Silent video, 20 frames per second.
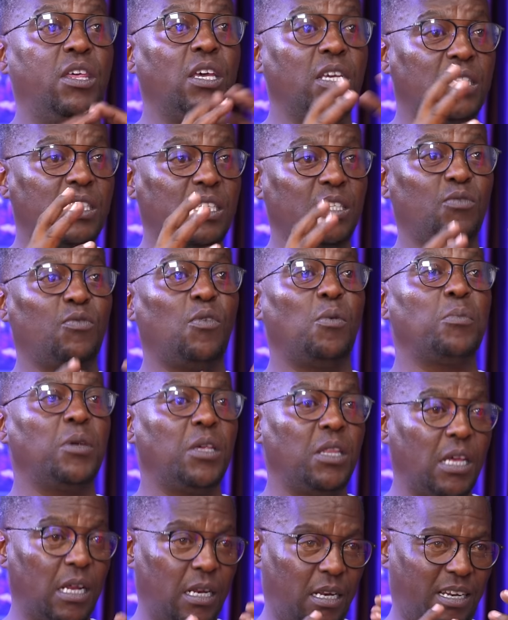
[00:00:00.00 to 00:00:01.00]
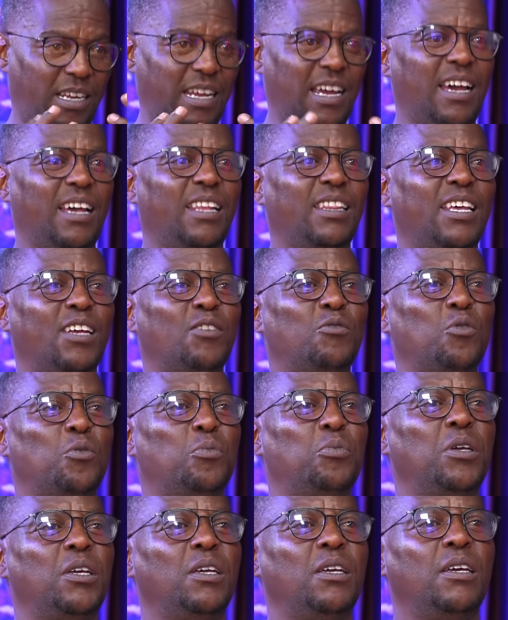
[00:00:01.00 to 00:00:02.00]
This is for me. Then that would
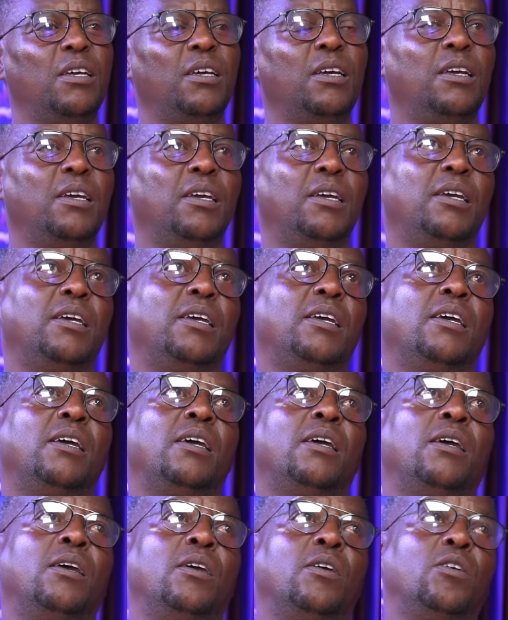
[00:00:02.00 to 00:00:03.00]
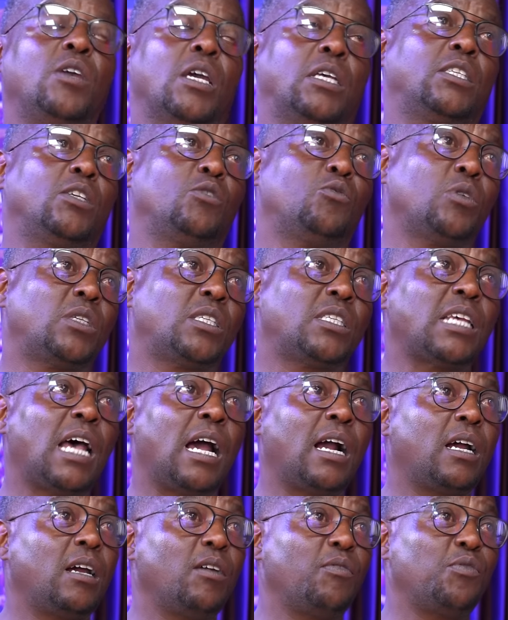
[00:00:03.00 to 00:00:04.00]
be. Yes, it would
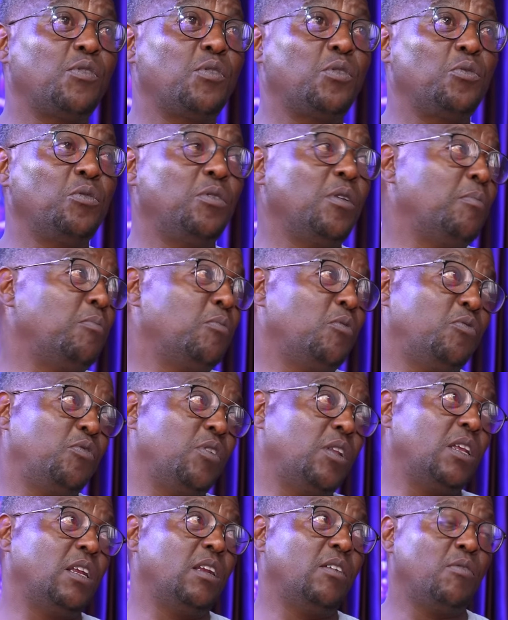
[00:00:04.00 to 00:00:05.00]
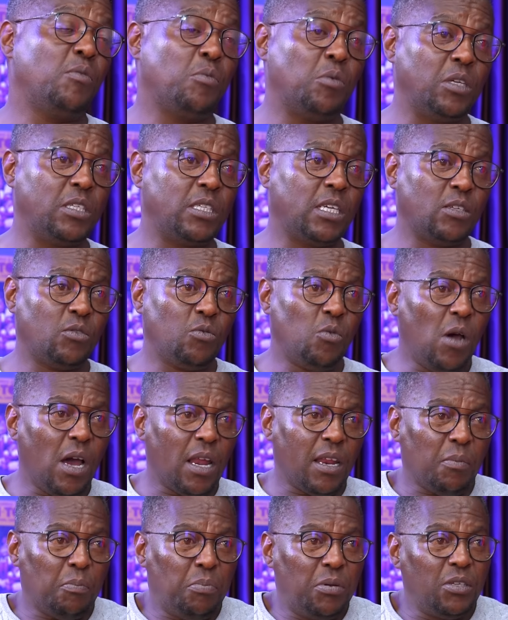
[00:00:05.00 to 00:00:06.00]
suck if you do that movie and then everybody says, what
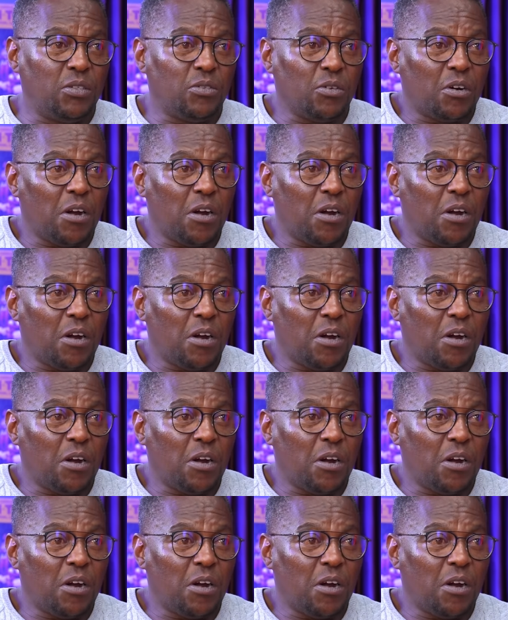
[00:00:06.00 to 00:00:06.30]
a piece of